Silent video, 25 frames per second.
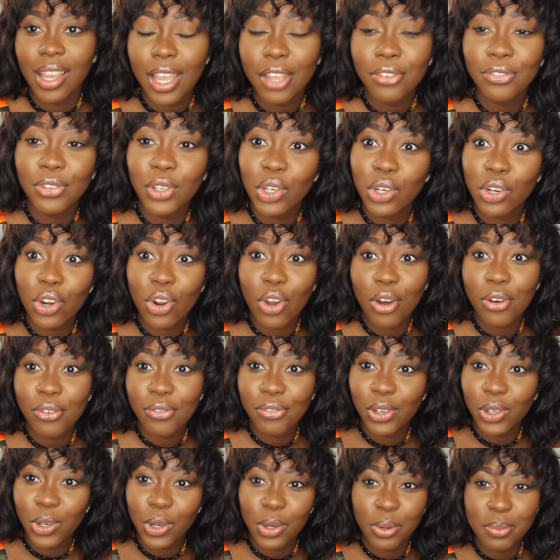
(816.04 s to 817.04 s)
If you're not
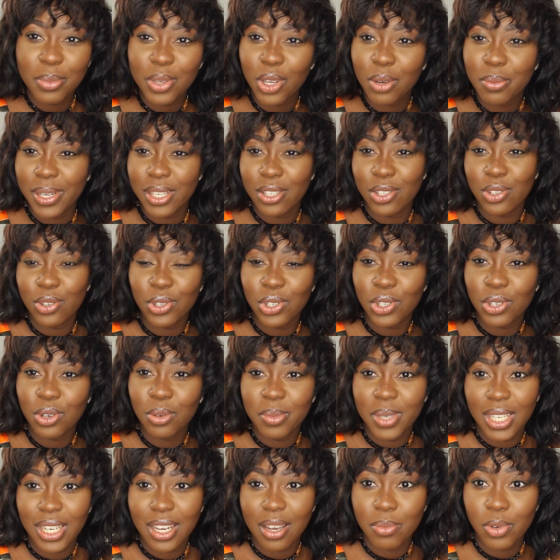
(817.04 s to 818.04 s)
following me on my social
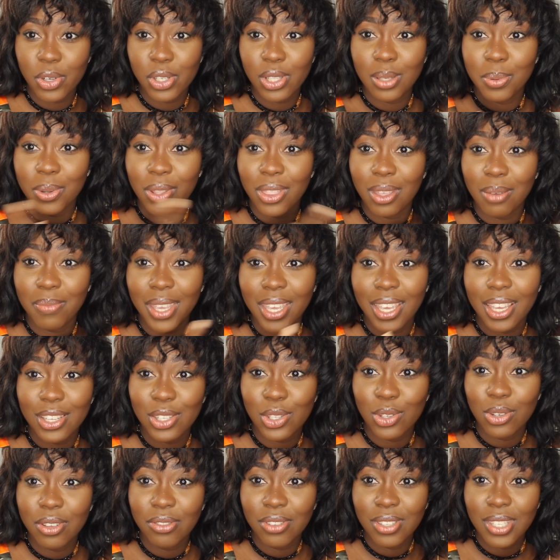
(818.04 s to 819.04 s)
media, I'm going to put them here
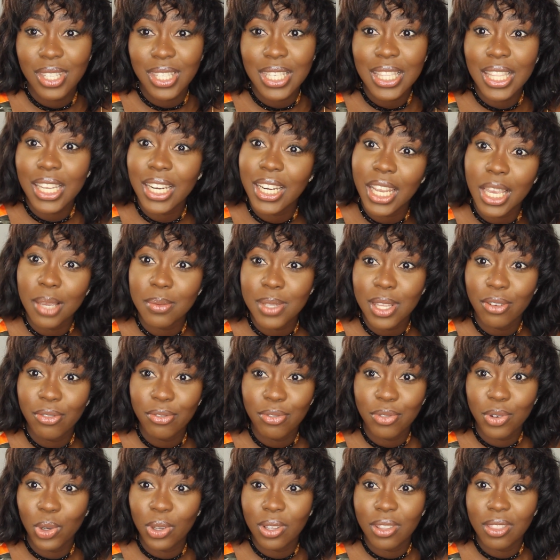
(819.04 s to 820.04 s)
so you see the names and
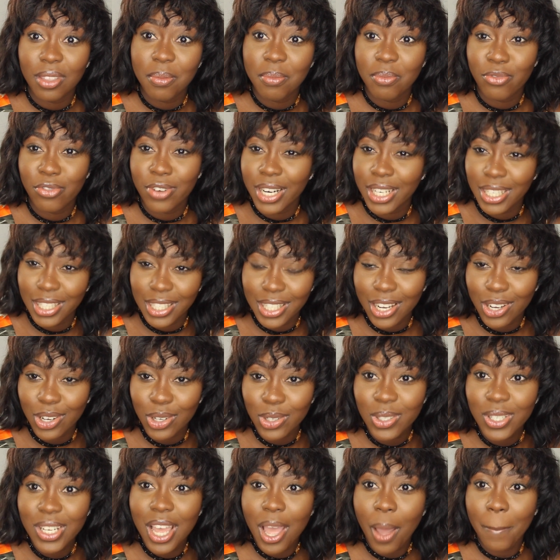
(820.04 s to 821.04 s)
follow them right
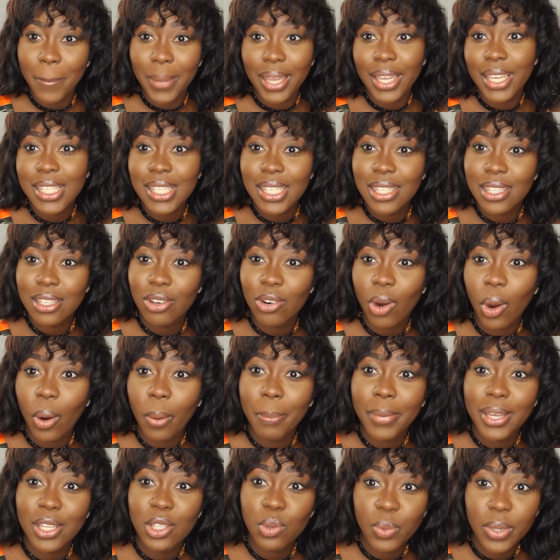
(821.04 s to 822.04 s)
now. My Instagram,
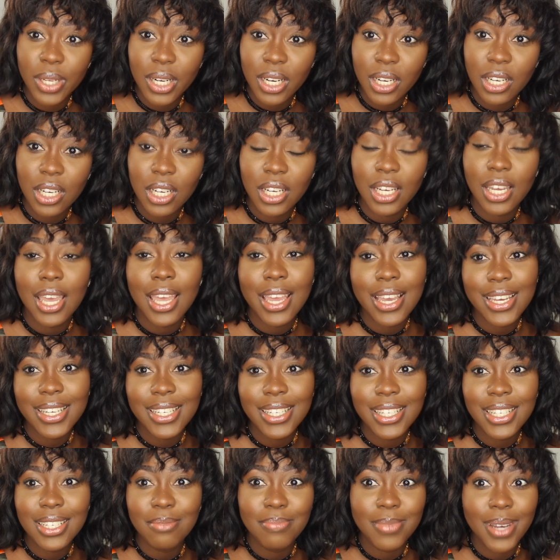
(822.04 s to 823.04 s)
my Twitter,
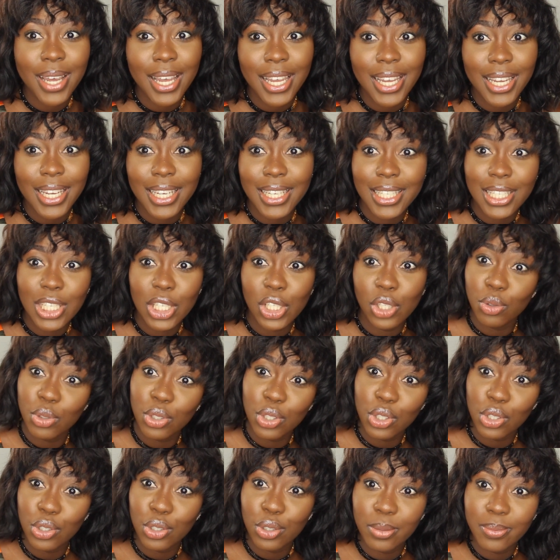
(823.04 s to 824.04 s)
and my
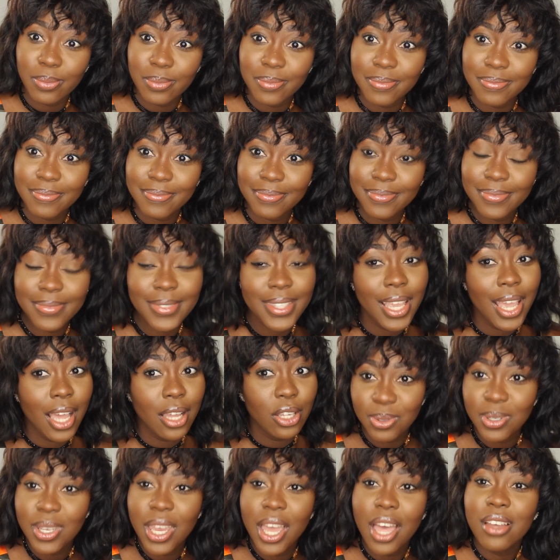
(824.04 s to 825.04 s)
YouTube.
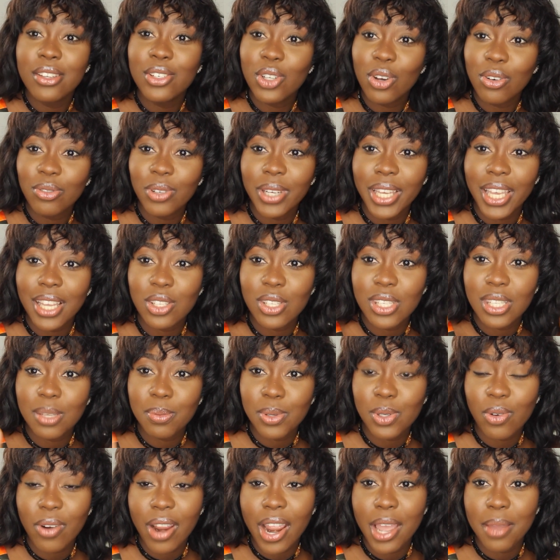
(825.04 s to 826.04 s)
Don't forget to
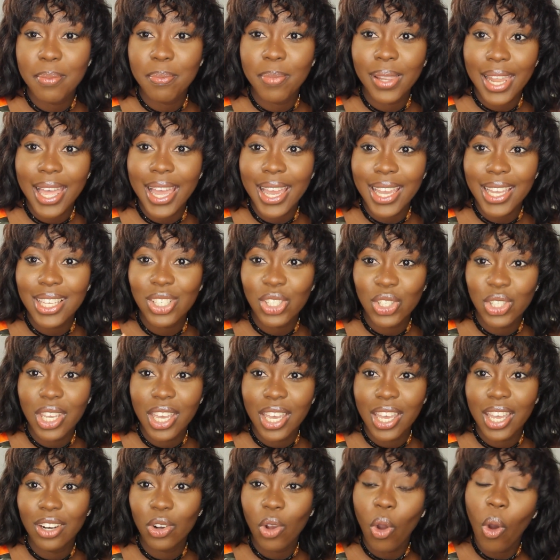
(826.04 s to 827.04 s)
subscribe, like,
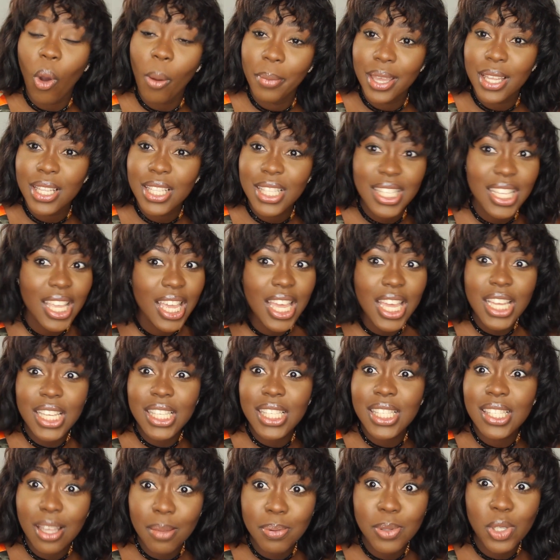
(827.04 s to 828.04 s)
share, and comment.
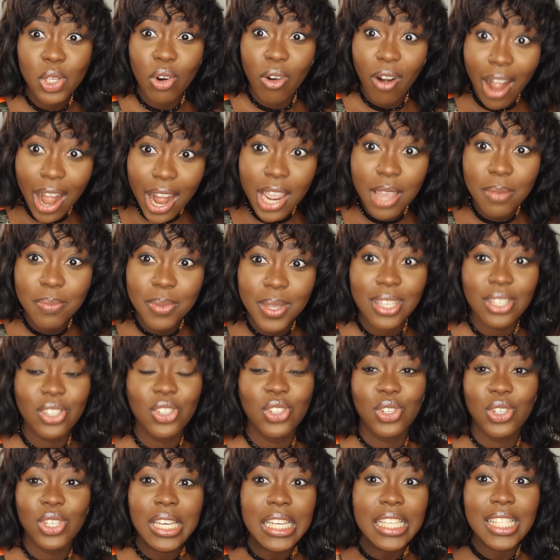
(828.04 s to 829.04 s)
Subscribe
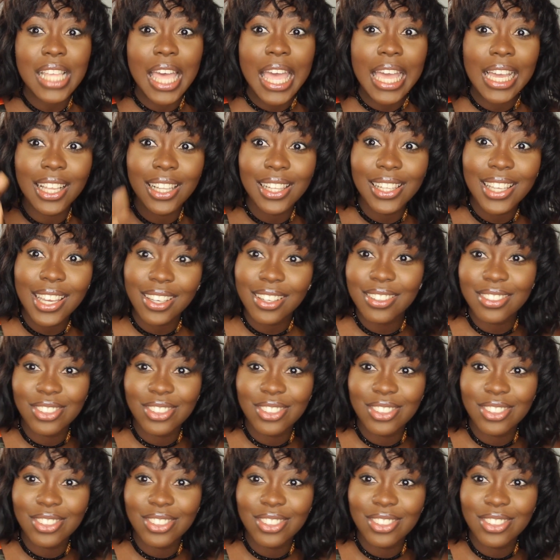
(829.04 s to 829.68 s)
is just a click.